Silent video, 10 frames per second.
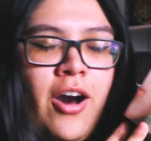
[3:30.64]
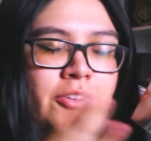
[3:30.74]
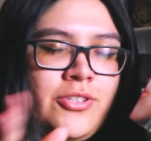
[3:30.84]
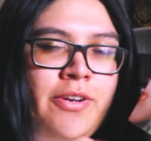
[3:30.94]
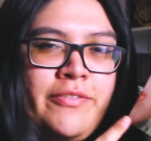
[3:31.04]

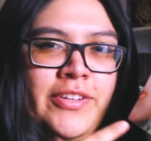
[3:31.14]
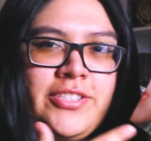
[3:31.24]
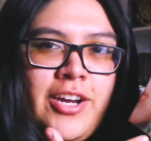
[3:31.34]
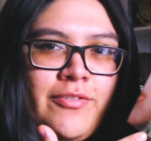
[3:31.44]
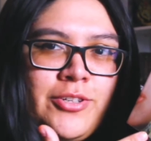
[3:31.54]
Also, if these
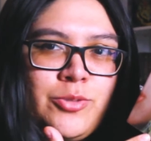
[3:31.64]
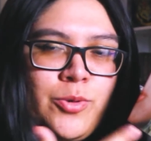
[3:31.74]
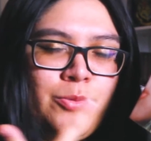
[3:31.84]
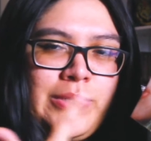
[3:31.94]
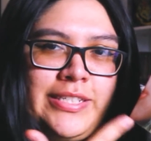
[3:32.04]
covers
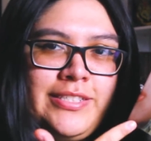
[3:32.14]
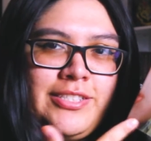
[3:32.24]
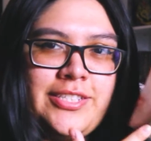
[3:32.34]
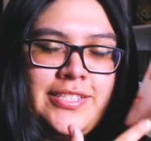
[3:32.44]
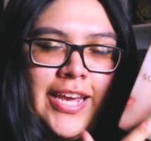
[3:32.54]
were released
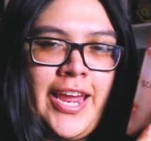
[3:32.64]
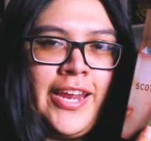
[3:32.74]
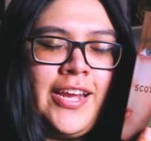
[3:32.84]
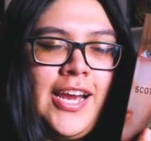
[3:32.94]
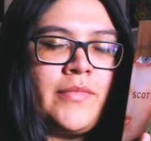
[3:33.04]

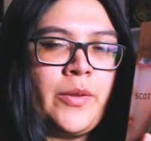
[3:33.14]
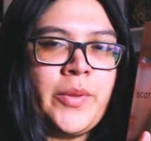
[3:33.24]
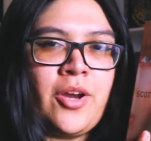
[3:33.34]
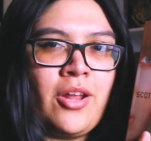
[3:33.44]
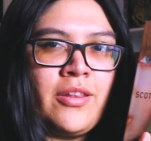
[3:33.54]
today, they'd be
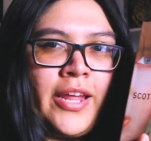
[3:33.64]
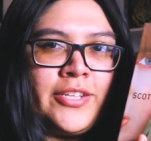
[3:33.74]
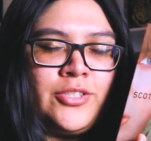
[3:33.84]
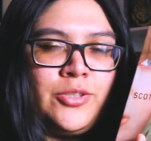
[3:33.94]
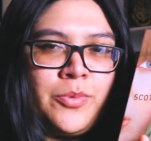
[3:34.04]
called like
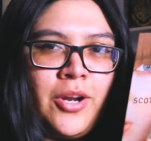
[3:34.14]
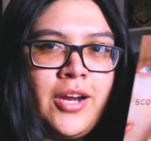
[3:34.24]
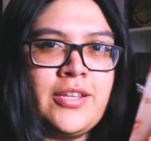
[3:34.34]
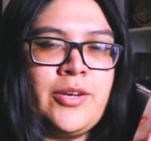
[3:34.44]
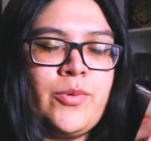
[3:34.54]
super
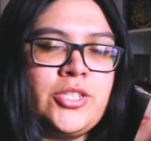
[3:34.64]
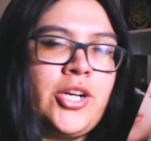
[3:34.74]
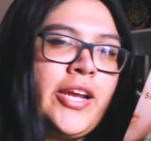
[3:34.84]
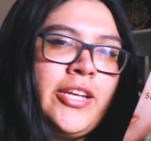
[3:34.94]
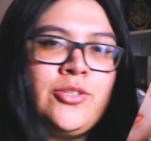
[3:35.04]
ugly, which
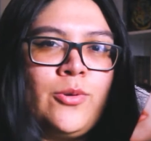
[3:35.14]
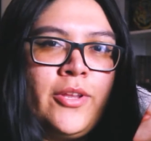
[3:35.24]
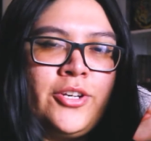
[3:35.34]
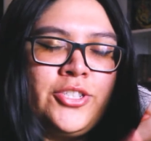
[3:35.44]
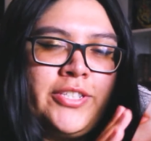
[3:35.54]
I can
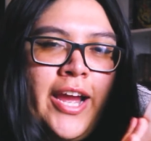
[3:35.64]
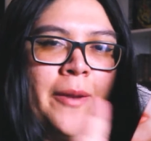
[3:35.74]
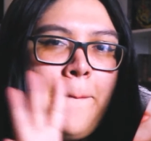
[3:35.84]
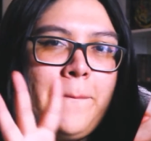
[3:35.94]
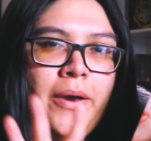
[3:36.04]
totally
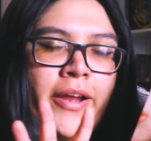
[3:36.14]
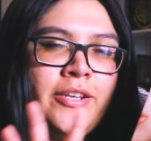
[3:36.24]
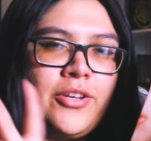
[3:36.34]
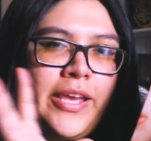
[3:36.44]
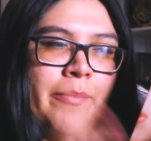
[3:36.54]
understand, but
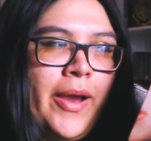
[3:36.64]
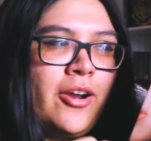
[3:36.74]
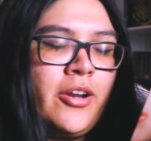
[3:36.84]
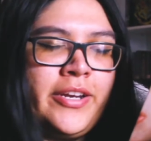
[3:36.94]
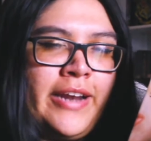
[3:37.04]
looking
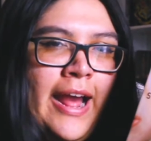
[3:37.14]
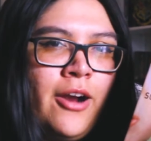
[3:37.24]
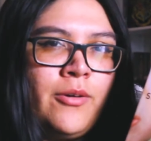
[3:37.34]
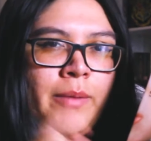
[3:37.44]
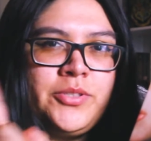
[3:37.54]
back on it
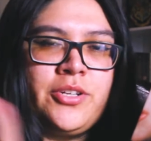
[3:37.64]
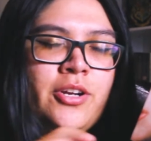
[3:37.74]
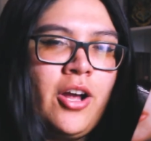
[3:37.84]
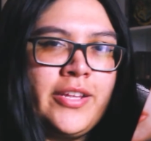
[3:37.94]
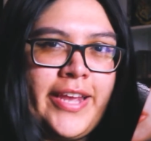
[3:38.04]
now, I'm just gonna call it